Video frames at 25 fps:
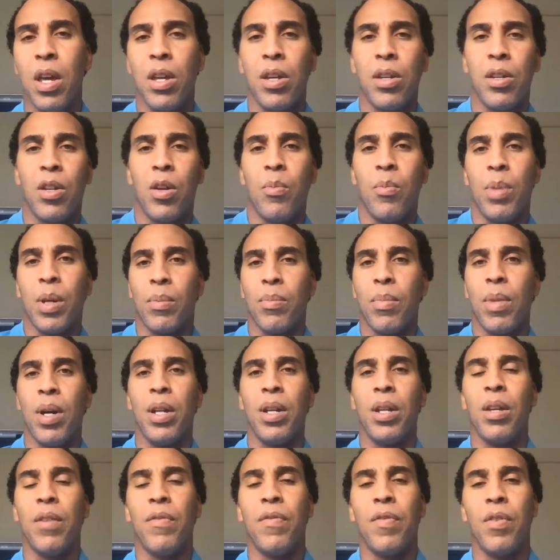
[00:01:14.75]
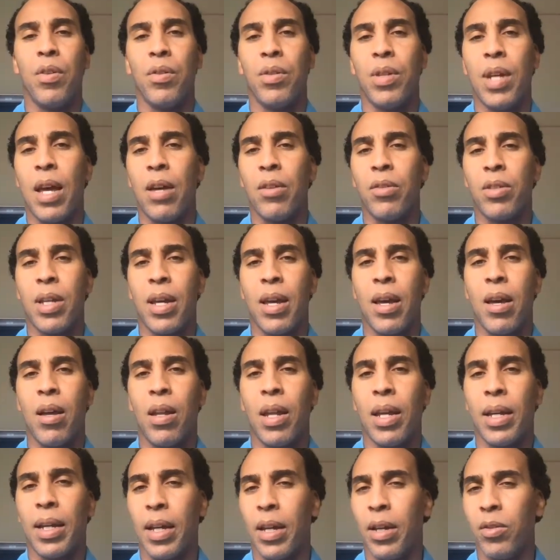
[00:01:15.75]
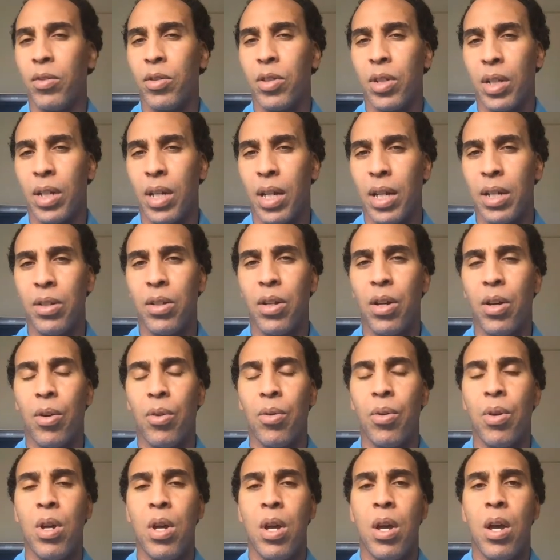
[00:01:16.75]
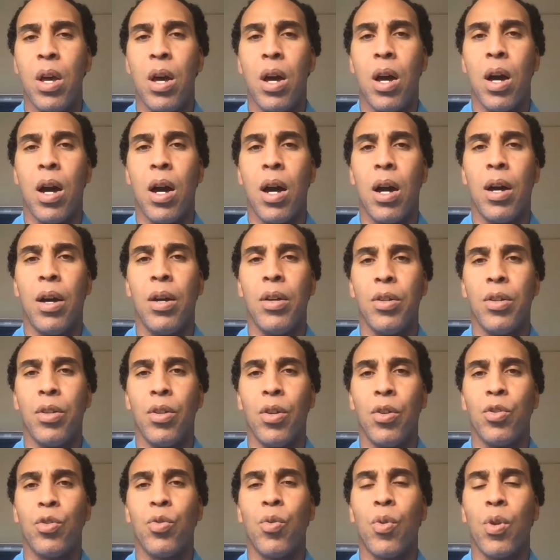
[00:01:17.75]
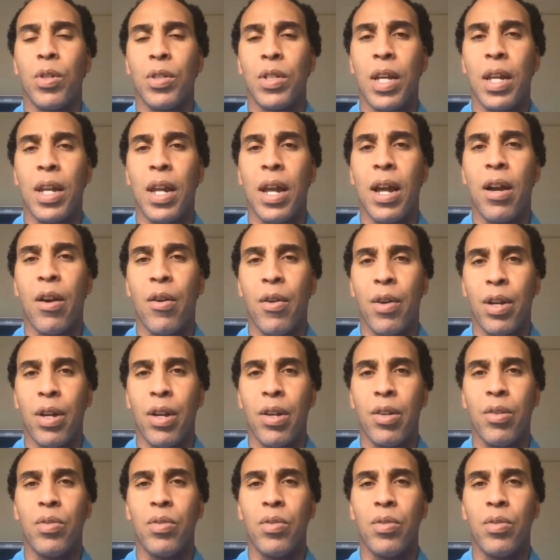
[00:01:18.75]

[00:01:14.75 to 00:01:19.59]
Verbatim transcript: you know, big money if you're downtown like El Segundo uh, you know, towards that area.